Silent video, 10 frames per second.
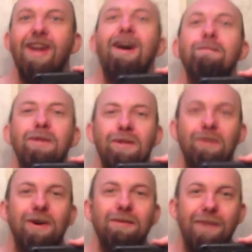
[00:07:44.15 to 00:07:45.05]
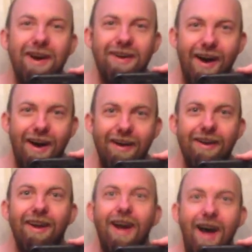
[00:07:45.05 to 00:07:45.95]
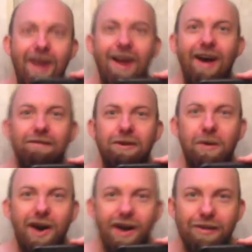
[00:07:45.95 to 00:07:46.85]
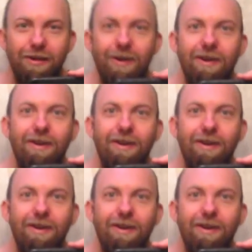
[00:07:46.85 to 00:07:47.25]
am the Lord my God. I have no other.